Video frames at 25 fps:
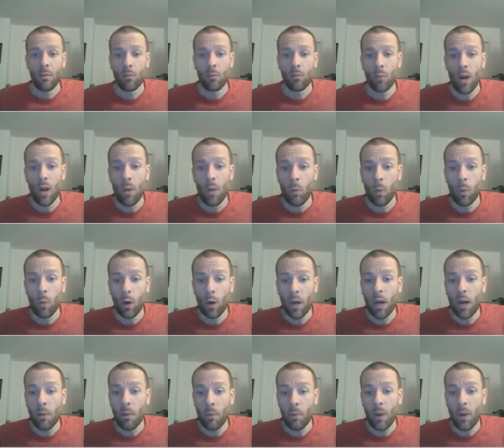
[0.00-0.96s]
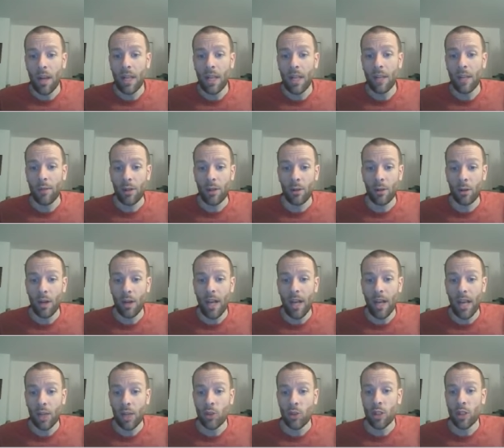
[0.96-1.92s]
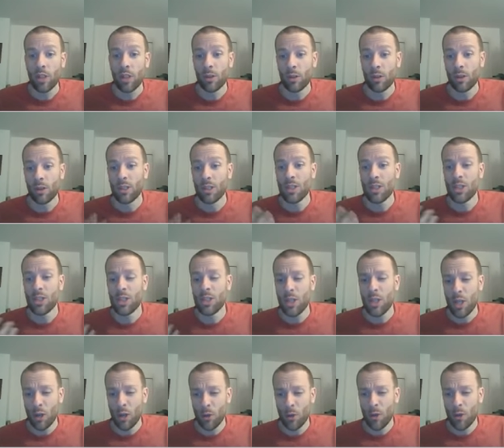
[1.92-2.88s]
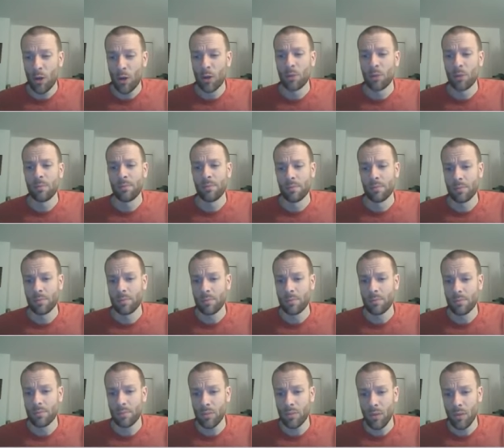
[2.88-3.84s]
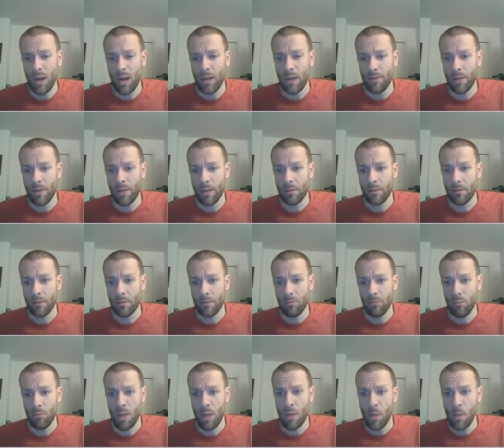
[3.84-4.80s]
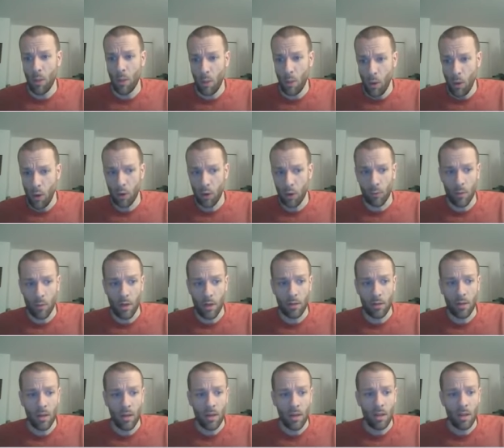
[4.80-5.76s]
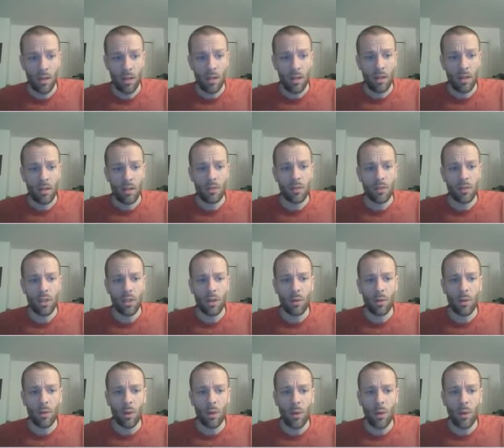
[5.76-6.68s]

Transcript: right, we're going to break even. You're going to actually earn 0 profit in the long run. So the